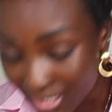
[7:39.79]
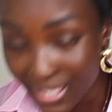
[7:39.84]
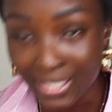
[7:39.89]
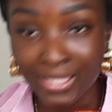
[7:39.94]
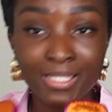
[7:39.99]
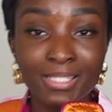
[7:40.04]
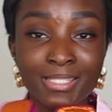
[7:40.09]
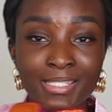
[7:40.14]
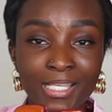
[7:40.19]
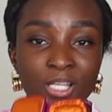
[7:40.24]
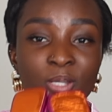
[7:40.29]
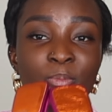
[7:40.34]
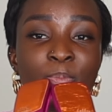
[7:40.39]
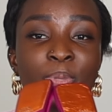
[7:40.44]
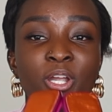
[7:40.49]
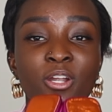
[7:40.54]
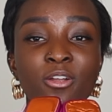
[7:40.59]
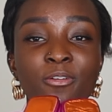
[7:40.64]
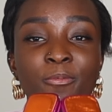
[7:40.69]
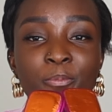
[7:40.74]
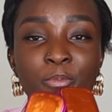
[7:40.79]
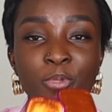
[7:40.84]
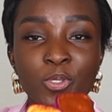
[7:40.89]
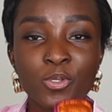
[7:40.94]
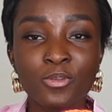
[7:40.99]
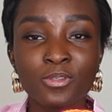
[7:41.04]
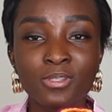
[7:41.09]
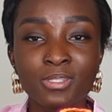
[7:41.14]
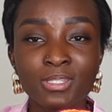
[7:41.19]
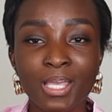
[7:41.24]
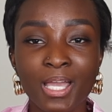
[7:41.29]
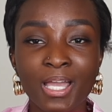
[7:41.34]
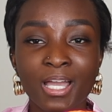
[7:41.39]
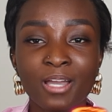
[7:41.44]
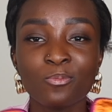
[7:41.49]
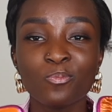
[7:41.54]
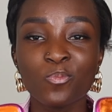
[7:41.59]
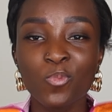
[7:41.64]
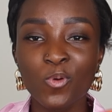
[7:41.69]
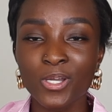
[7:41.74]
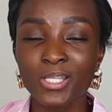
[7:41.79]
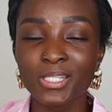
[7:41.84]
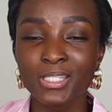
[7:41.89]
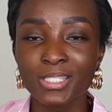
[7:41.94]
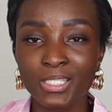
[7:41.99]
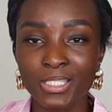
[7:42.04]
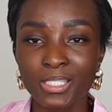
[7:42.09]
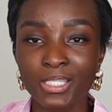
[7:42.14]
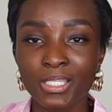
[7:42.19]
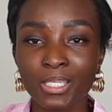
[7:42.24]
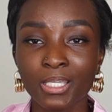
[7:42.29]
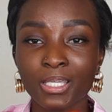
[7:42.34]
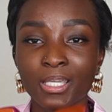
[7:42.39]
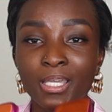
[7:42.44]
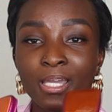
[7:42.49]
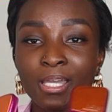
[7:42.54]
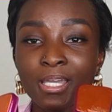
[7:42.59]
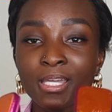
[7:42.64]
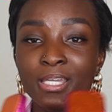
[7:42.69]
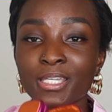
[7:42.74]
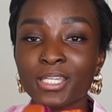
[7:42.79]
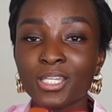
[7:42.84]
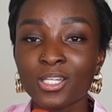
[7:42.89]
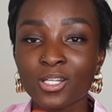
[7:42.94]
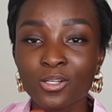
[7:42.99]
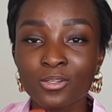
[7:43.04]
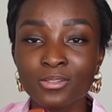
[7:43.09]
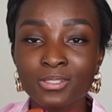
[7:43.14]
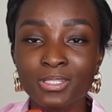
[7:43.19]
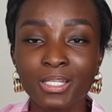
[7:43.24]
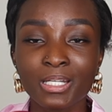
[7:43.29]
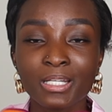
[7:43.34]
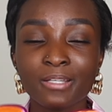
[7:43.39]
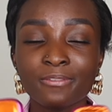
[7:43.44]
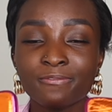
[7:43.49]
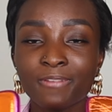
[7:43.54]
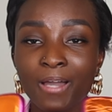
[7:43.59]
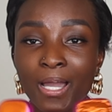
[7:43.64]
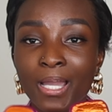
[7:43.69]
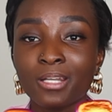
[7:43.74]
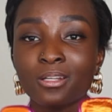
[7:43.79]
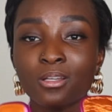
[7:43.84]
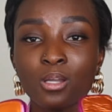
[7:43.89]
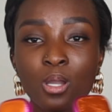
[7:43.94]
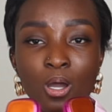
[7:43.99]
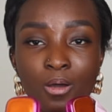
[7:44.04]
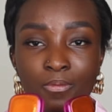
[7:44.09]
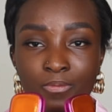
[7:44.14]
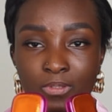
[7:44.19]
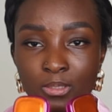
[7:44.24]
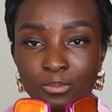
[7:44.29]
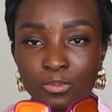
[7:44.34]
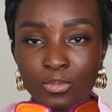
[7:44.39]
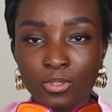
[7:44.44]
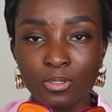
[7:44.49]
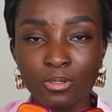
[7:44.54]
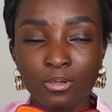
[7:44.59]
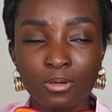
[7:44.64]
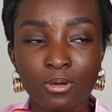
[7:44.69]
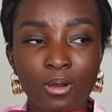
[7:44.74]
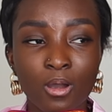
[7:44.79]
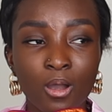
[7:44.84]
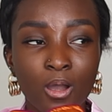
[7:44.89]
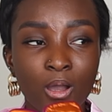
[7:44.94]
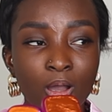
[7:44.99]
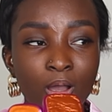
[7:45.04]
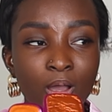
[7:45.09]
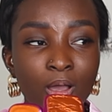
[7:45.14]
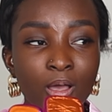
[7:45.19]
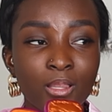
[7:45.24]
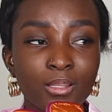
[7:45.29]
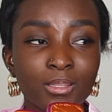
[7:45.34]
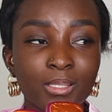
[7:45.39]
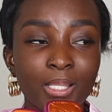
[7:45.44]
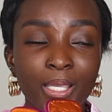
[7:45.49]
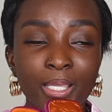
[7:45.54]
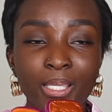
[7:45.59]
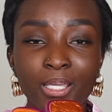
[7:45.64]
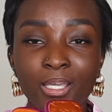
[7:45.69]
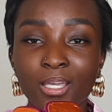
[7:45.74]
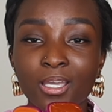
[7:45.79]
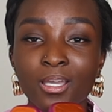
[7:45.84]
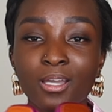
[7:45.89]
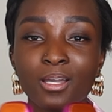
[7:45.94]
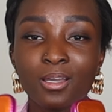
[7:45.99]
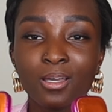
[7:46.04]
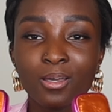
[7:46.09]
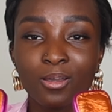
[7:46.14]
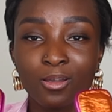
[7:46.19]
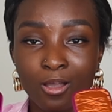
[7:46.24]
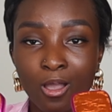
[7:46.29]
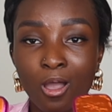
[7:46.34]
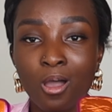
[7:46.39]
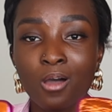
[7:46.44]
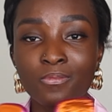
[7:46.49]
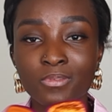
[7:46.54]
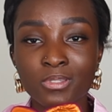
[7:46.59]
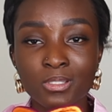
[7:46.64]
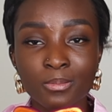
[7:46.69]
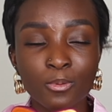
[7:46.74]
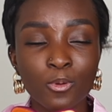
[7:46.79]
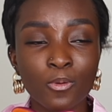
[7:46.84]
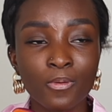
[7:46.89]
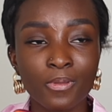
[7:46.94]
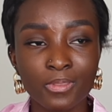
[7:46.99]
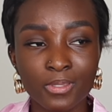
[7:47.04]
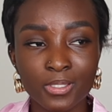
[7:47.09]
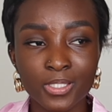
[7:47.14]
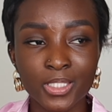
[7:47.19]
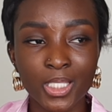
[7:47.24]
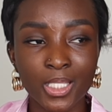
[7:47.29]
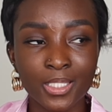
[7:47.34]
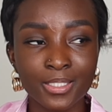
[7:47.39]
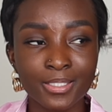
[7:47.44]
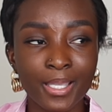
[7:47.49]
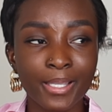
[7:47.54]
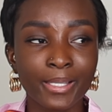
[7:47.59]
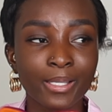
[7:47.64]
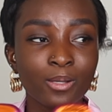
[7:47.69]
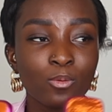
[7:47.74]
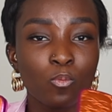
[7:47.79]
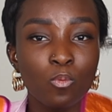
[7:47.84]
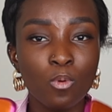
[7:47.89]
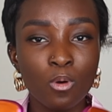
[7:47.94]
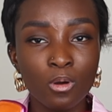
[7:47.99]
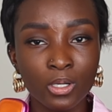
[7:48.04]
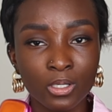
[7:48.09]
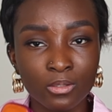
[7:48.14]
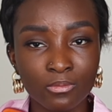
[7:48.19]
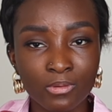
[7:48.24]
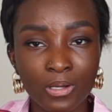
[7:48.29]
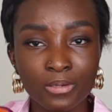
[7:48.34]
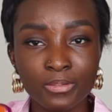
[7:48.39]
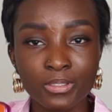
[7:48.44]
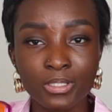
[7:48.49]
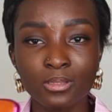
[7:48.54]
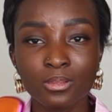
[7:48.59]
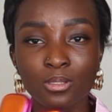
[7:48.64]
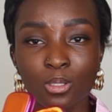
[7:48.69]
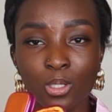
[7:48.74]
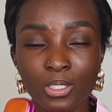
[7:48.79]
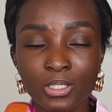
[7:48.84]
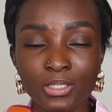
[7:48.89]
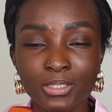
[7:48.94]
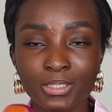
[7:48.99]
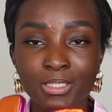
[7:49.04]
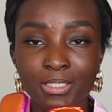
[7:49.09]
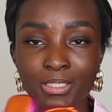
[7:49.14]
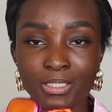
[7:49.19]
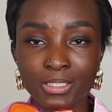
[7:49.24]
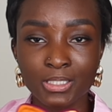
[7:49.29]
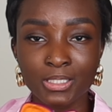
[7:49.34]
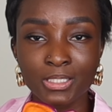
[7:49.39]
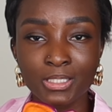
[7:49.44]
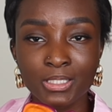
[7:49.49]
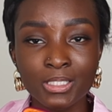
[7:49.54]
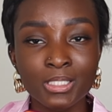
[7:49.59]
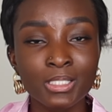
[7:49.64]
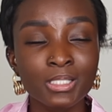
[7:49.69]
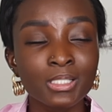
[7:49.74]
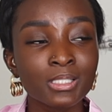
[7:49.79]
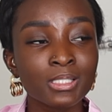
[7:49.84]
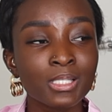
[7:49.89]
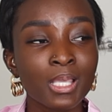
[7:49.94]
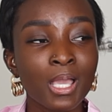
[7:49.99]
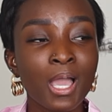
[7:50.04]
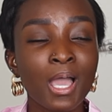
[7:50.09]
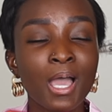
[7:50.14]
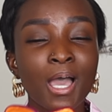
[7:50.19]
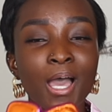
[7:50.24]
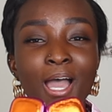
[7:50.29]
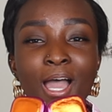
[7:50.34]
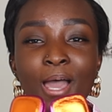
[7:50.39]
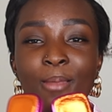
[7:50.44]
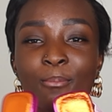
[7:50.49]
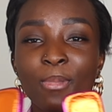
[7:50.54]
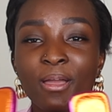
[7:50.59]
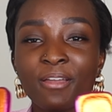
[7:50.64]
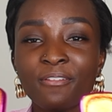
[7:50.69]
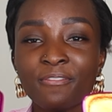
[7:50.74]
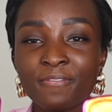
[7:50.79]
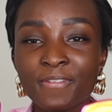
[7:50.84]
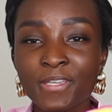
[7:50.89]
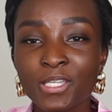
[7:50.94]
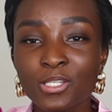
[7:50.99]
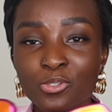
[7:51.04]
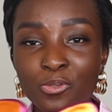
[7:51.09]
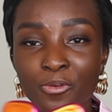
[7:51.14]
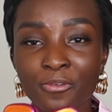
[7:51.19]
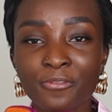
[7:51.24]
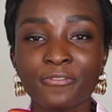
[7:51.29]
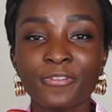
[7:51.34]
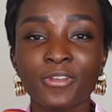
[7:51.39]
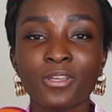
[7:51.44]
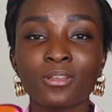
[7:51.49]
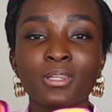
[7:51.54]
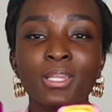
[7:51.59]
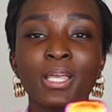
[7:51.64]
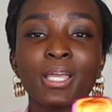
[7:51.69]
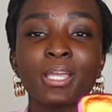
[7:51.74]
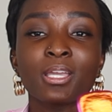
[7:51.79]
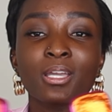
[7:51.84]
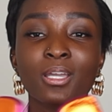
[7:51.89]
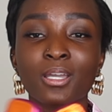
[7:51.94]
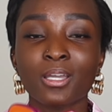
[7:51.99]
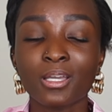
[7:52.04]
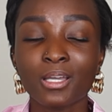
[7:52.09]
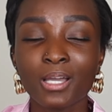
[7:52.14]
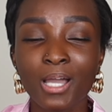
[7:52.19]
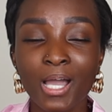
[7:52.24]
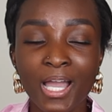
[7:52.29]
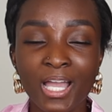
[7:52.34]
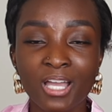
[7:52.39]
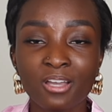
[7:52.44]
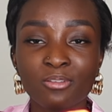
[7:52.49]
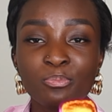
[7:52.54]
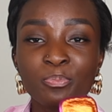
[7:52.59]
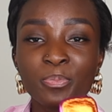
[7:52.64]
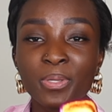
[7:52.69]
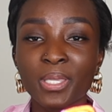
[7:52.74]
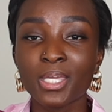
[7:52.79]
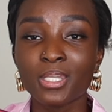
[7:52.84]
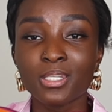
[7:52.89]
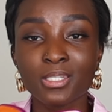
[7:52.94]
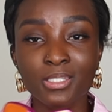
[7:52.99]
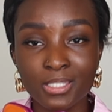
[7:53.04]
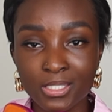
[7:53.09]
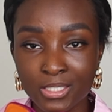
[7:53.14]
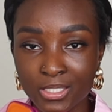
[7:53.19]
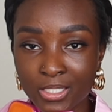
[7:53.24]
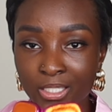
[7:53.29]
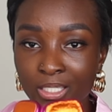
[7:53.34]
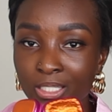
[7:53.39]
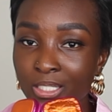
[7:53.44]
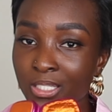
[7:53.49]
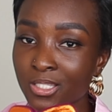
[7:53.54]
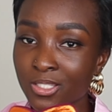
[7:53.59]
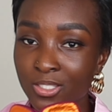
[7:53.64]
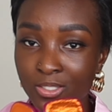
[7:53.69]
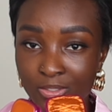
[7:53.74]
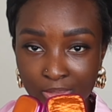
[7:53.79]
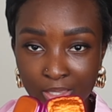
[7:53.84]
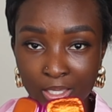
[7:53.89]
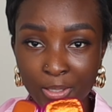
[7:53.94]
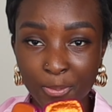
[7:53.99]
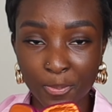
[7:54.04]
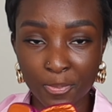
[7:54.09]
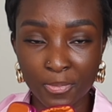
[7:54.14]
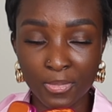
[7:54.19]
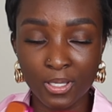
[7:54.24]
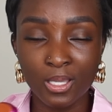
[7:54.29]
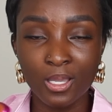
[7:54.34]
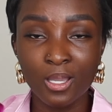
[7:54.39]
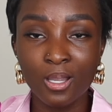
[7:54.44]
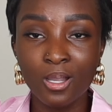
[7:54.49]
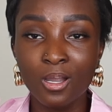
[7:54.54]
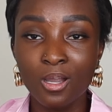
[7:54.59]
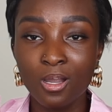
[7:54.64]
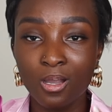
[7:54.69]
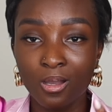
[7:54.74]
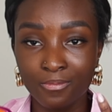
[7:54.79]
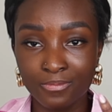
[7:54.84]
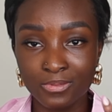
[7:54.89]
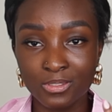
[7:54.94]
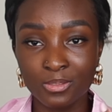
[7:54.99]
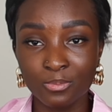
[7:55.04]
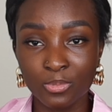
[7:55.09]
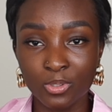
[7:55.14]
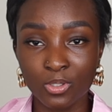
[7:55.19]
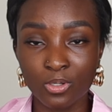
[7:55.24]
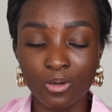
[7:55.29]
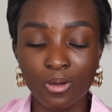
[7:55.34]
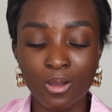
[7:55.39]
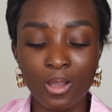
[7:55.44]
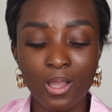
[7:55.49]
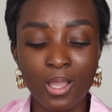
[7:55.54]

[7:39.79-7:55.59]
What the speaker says: like the second pair of mules that have pointy heels that I find comfortable. Like comfortable in the sense I can walk around in long distances and my feet don't feel like I have pins sticking into them. Comfortable.